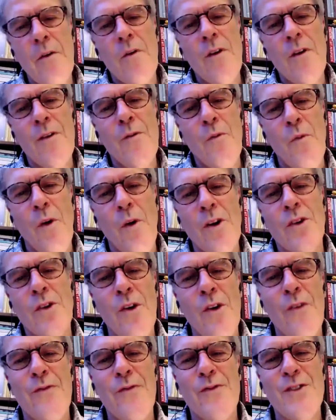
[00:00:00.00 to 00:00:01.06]
what you
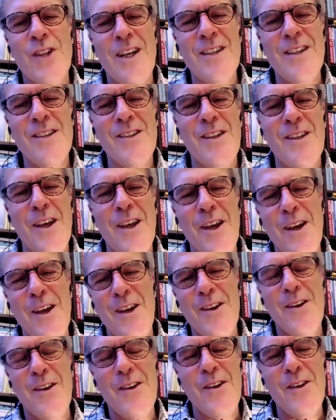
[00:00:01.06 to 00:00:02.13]
have just
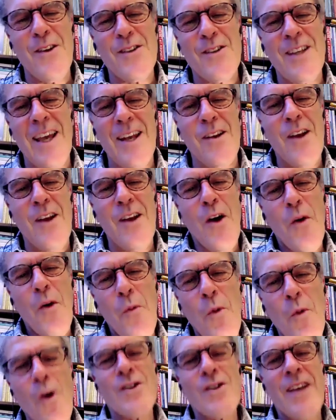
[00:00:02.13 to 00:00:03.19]
said
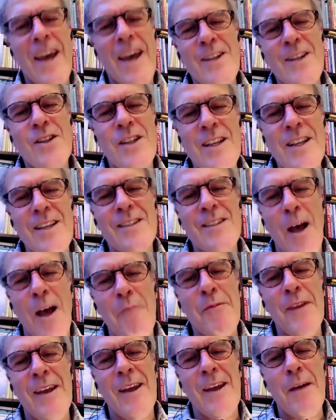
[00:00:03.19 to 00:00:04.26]
was actually
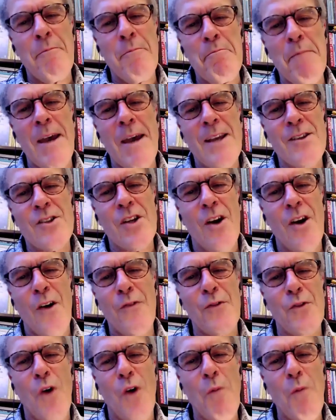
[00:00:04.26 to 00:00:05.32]
something, a mixture
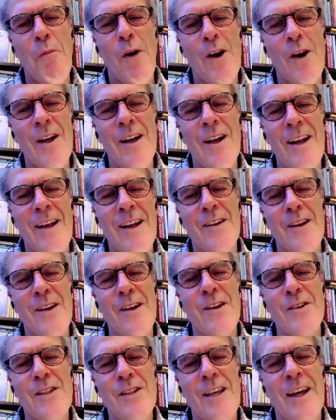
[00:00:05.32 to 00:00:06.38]
of GROW model and
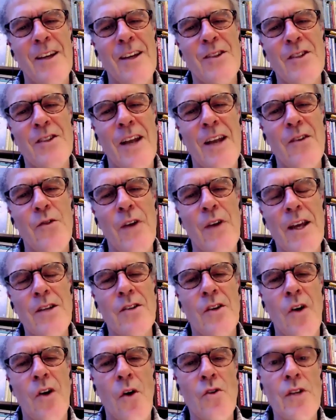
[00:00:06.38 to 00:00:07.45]
second
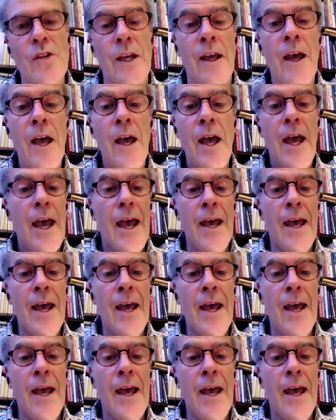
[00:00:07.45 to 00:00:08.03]
generation coaching. Mm-hmm.